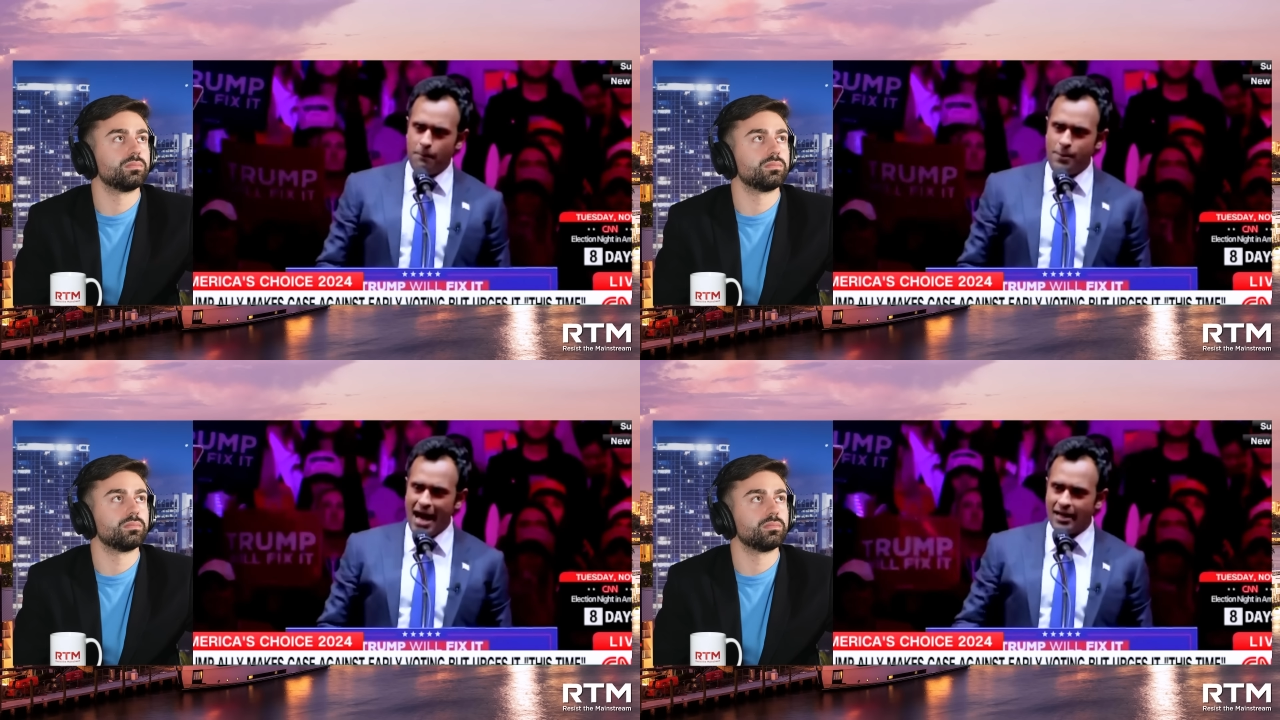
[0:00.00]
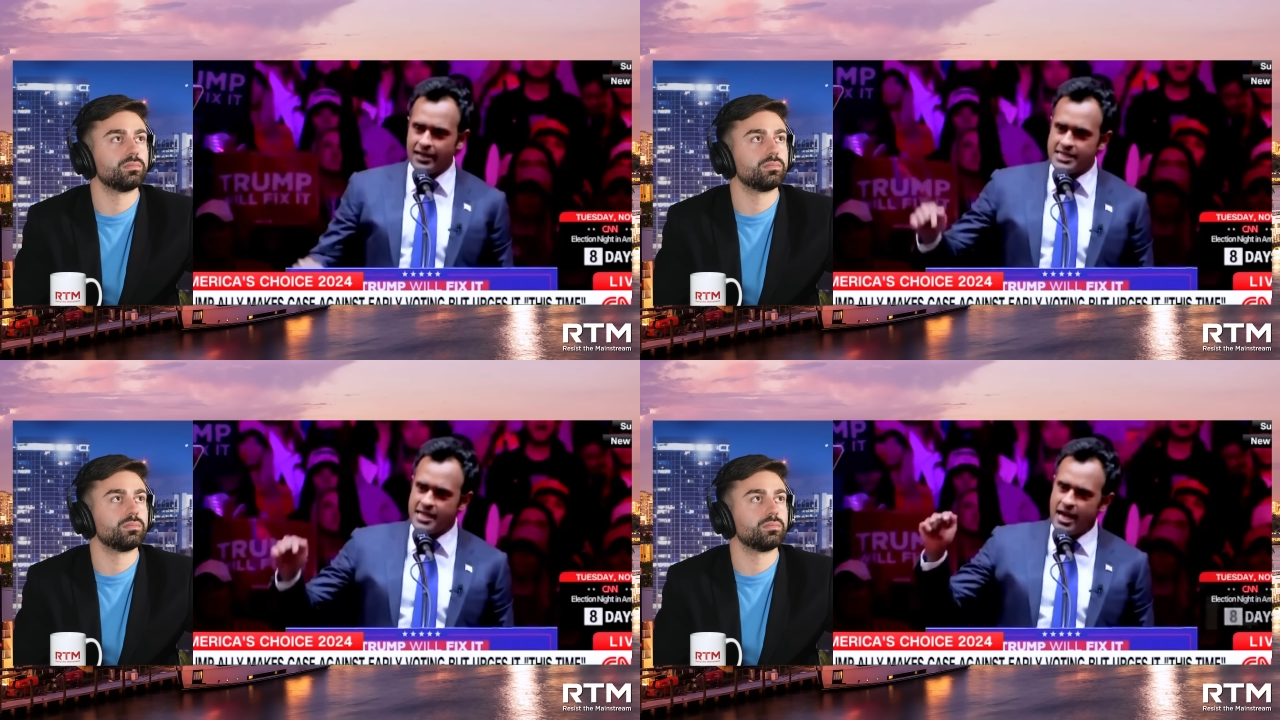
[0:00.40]
Speaker 1: paper
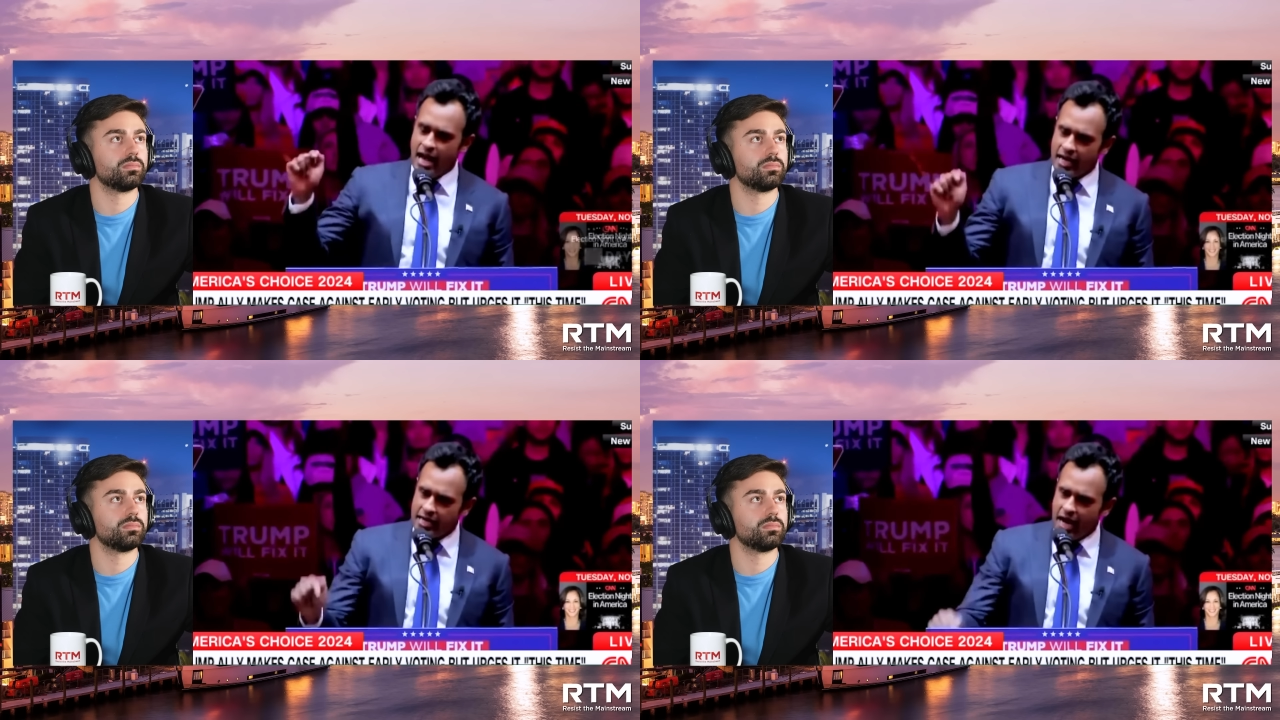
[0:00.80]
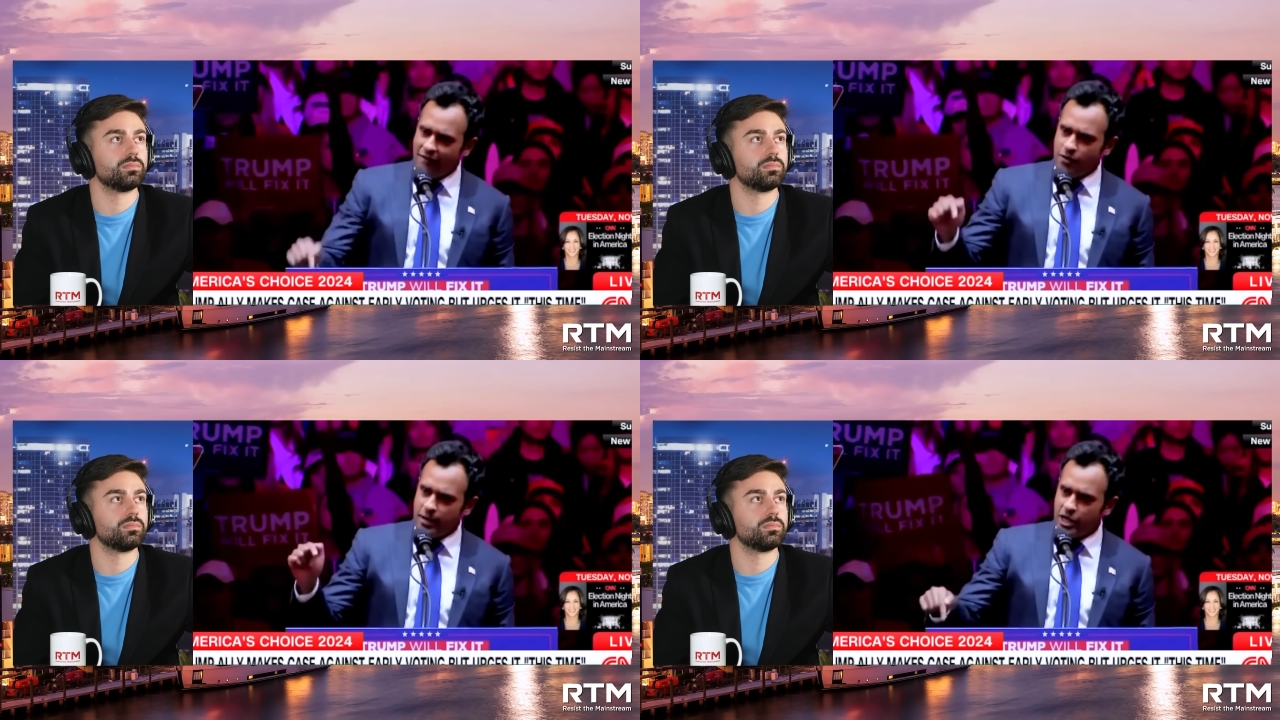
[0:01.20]
ballots
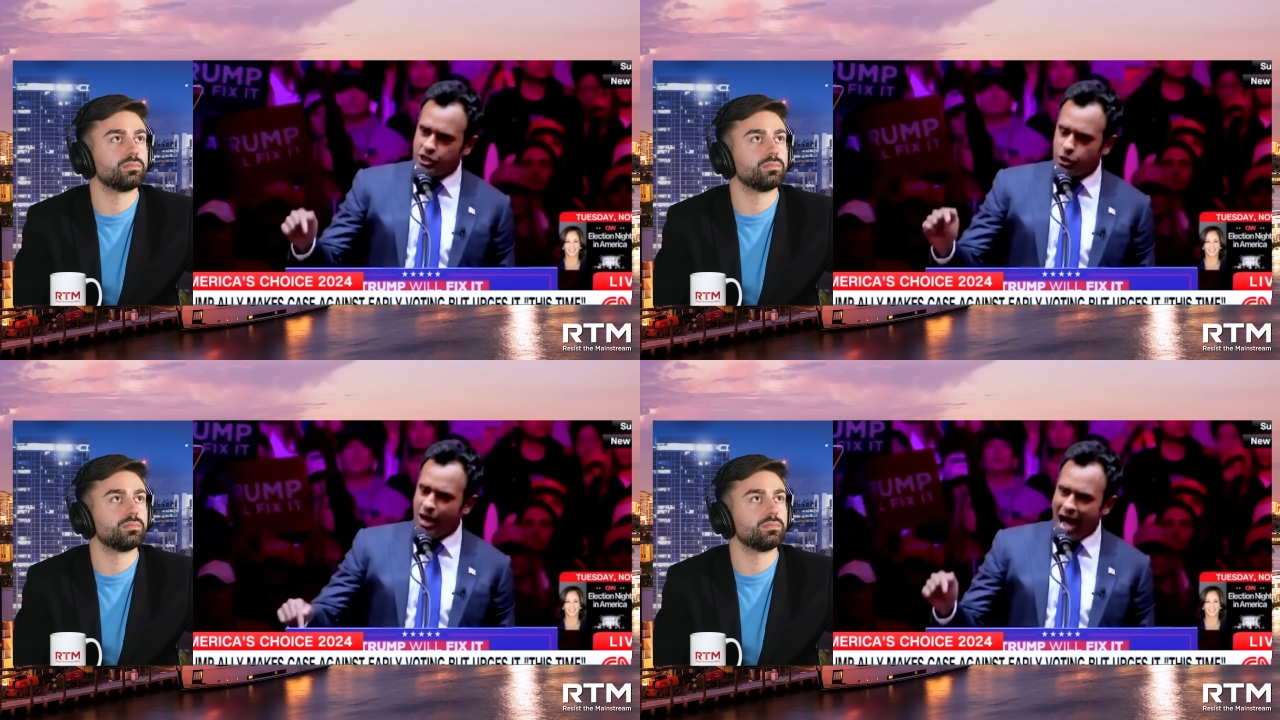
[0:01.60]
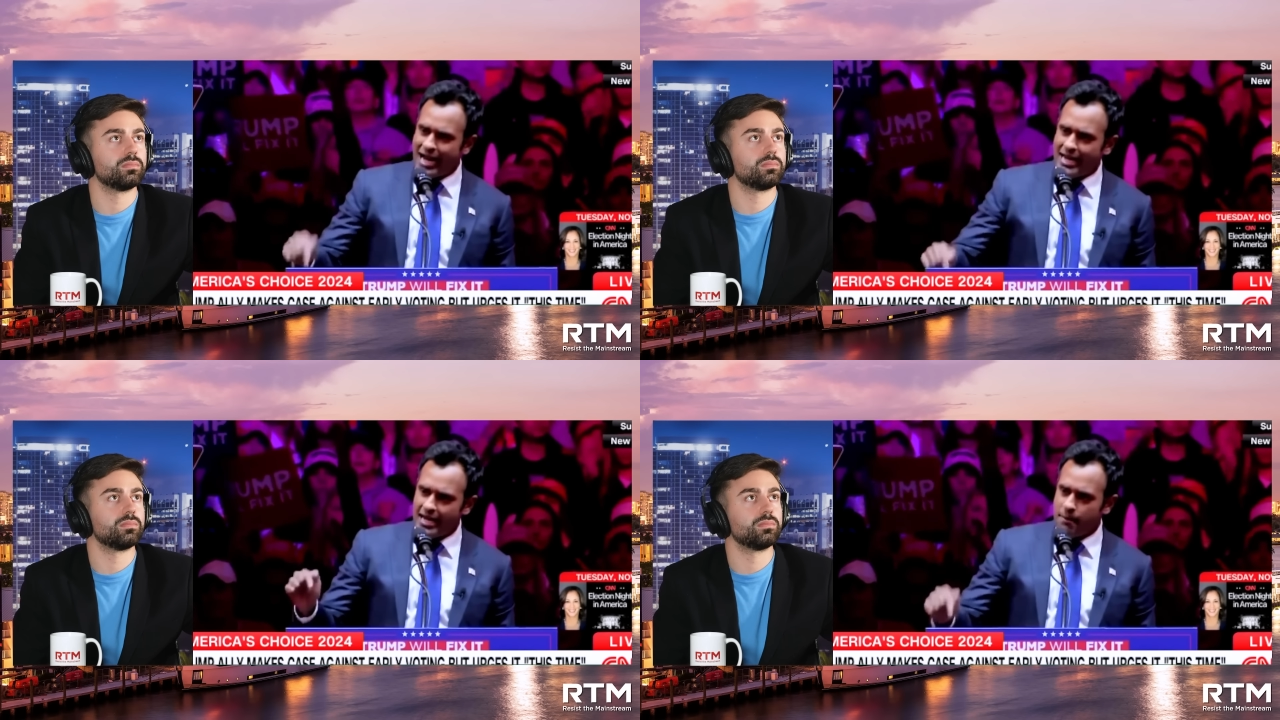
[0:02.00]
and government
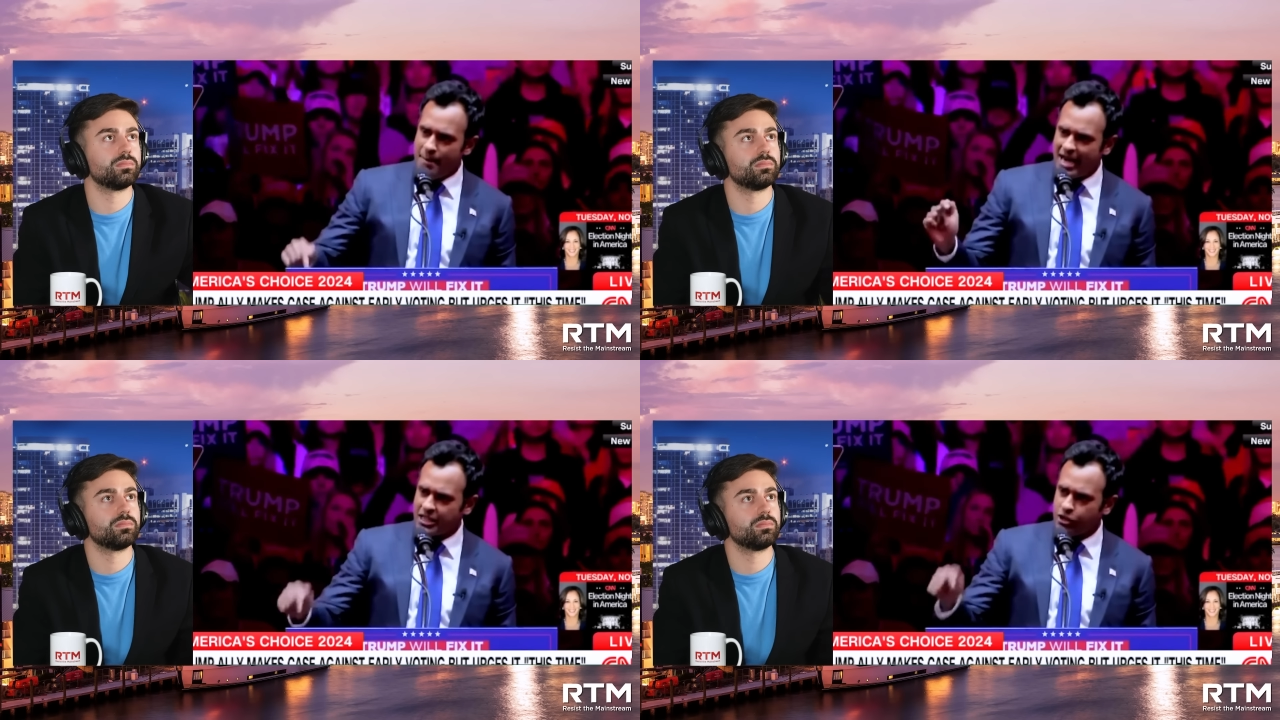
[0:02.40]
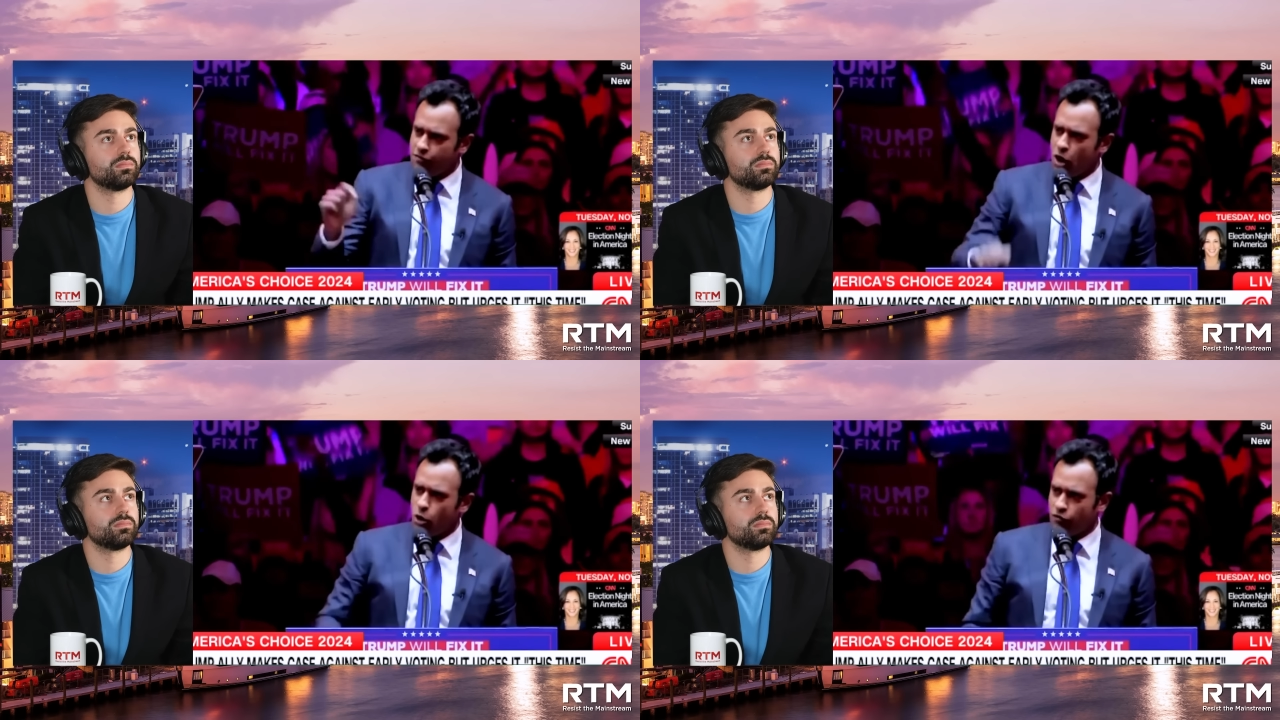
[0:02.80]
issued ID to
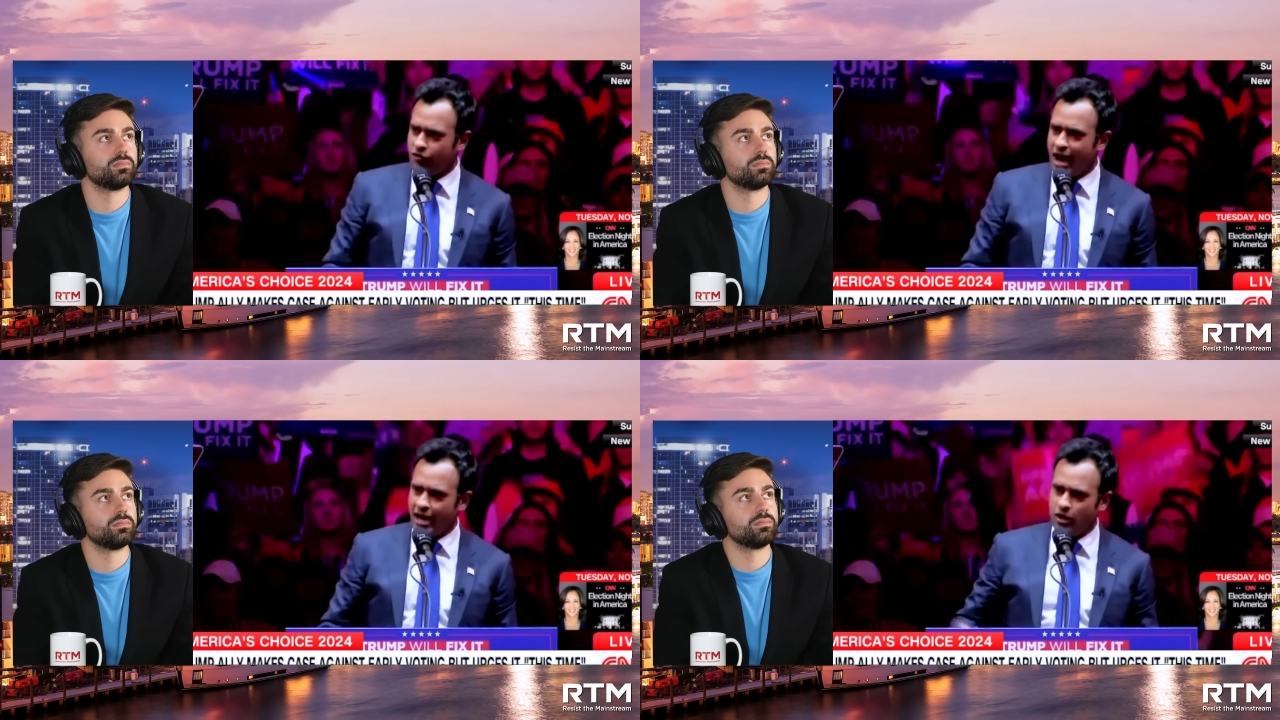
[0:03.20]
match the voter